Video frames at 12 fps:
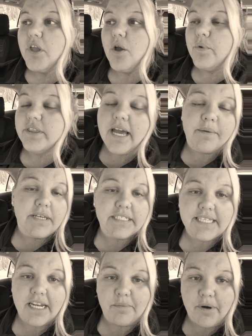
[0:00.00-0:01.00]
With that being
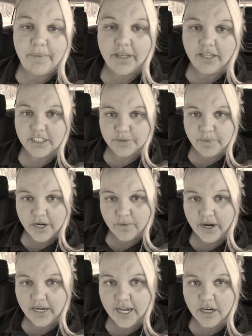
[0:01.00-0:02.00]
said, I'm on my lunch break
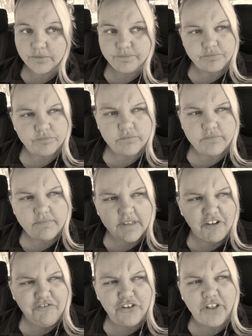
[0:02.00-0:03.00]
right now.
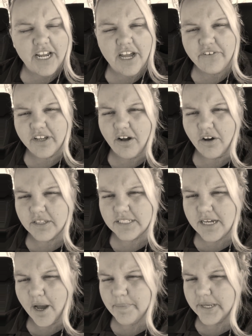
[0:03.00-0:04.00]
I feel like I've hit all the
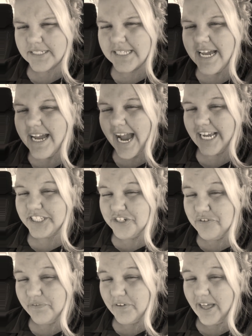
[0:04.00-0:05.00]
topics. I
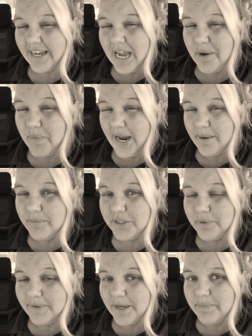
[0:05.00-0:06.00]
do feel like I rambled
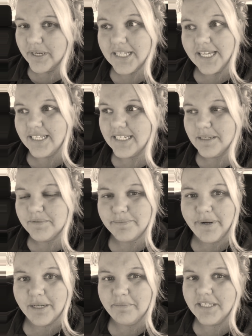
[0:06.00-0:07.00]
a bit, but Clayton keeps
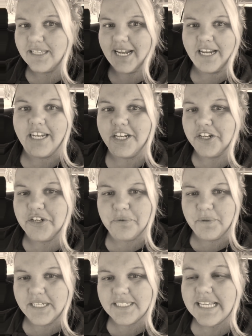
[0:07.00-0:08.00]
bugging me that I need to do
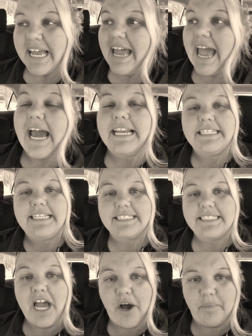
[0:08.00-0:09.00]
these. And it
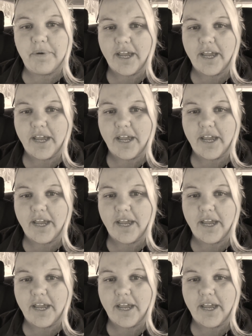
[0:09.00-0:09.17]
does help.